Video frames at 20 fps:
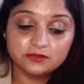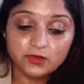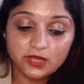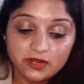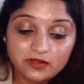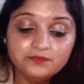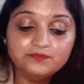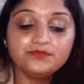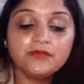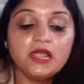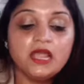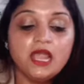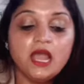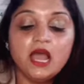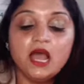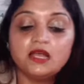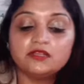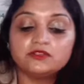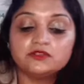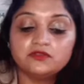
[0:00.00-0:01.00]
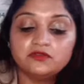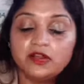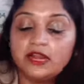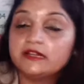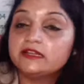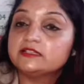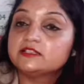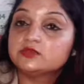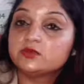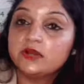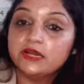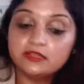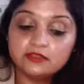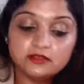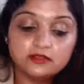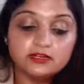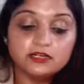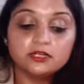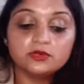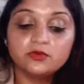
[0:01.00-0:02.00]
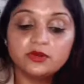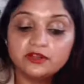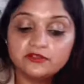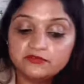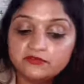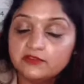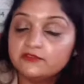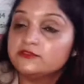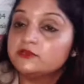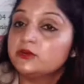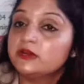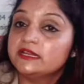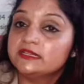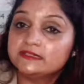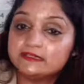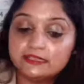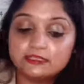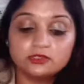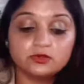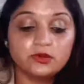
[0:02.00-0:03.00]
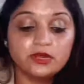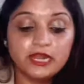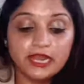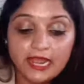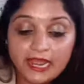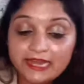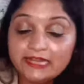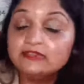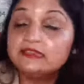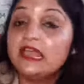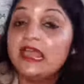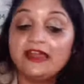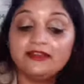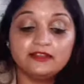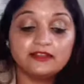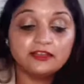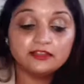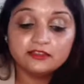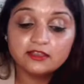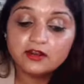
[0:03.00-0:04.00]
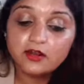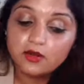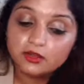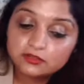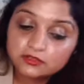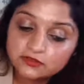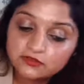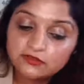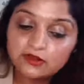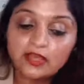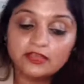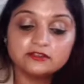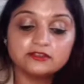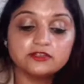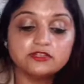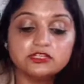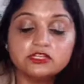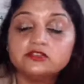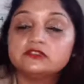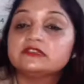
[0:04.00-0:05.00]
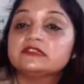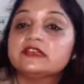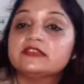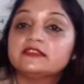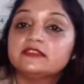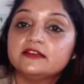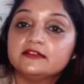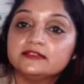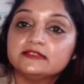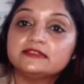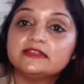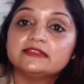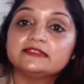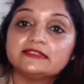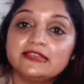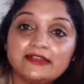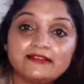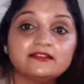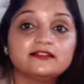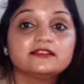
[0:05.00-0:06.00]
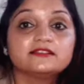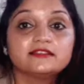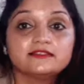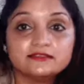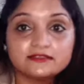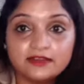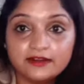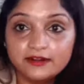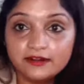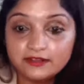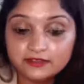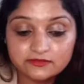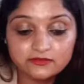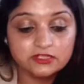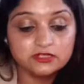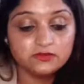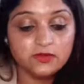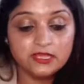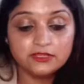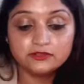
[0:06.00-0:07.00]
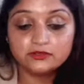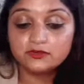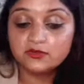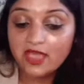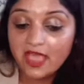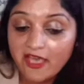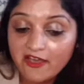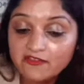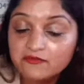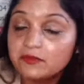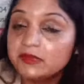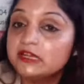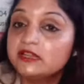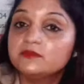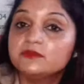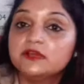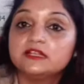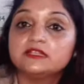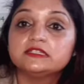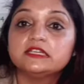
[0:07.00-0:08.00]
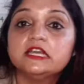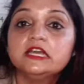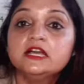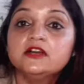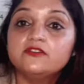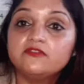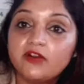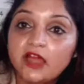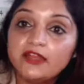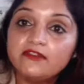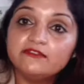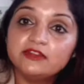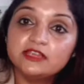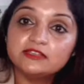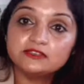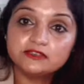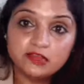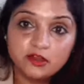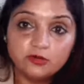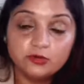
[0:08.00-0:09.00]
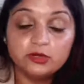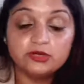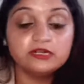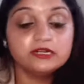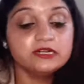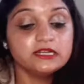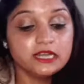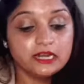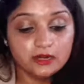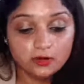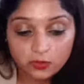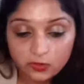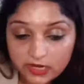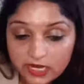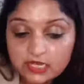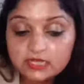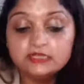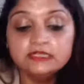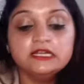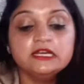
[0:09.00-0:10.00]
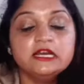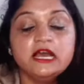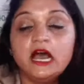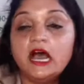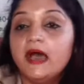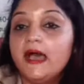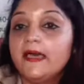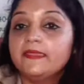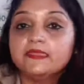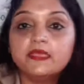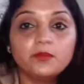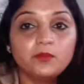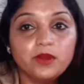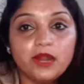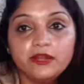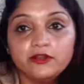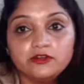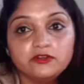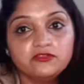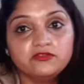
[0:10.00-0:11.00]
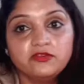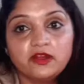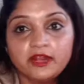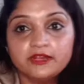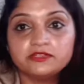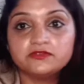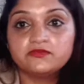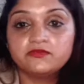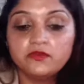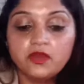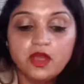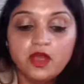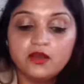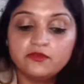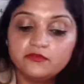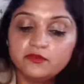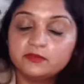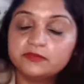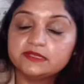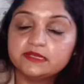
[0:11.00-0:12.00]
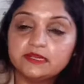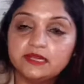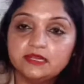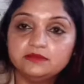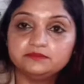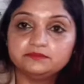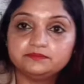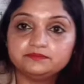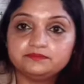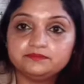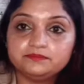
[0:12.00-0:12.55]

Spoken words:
as well. So flight is 23rd, 25th, 26th, 28th. And Qatar also flies on Tuesday, Thursday, Saturdays, and Sundays, which means you have pretty much 5 days covered in a week, and there are plenty of flights from Sydney.